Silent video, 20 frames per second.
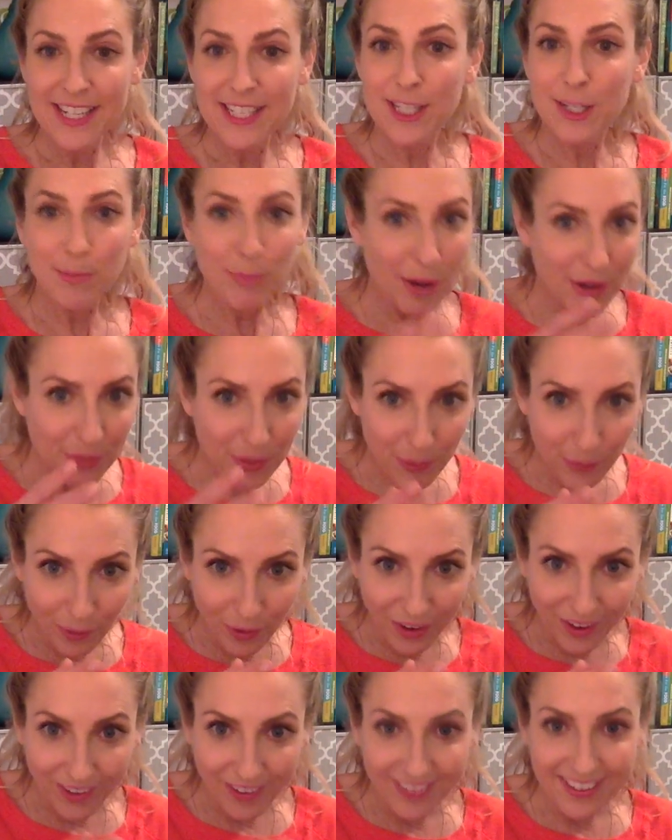Spread the
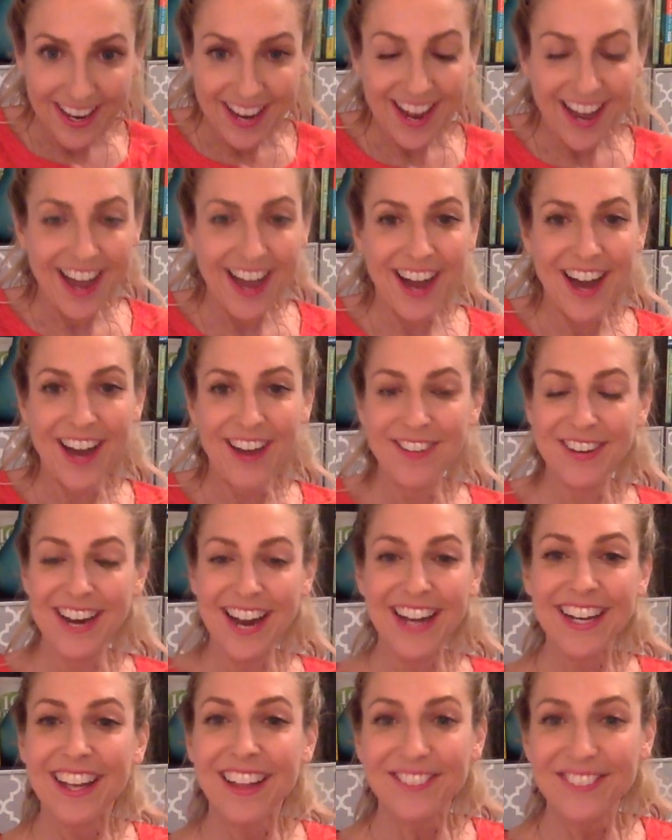word. And
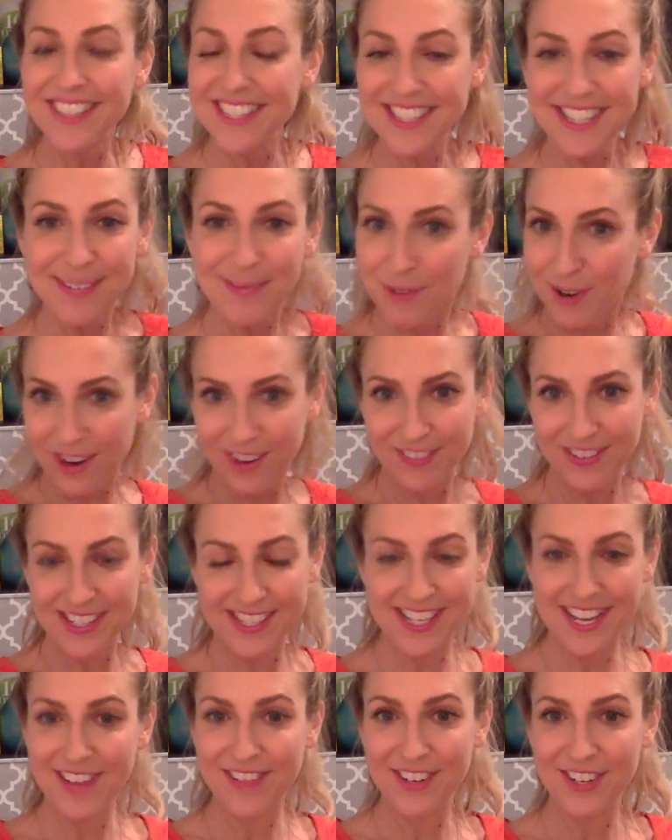I'd love to see more of
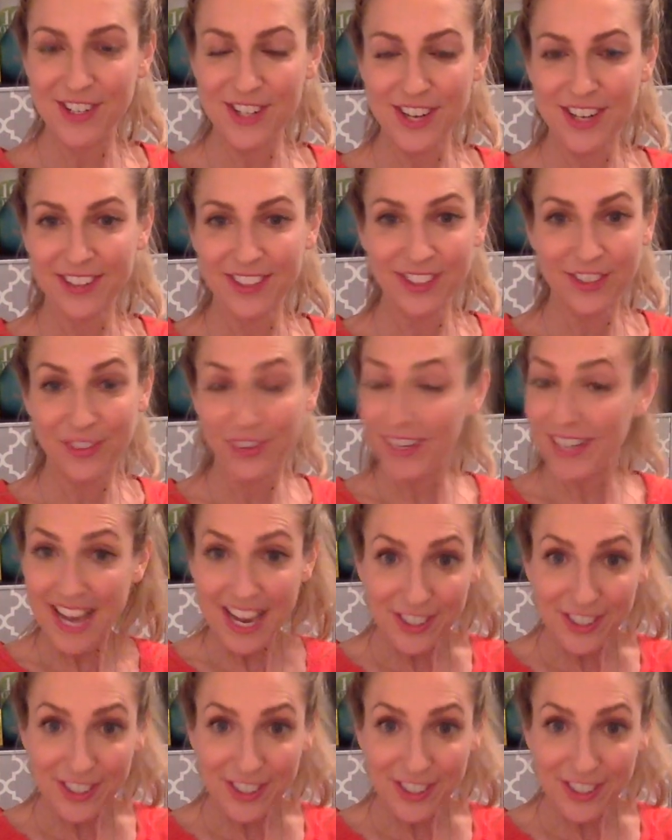us having childish fun,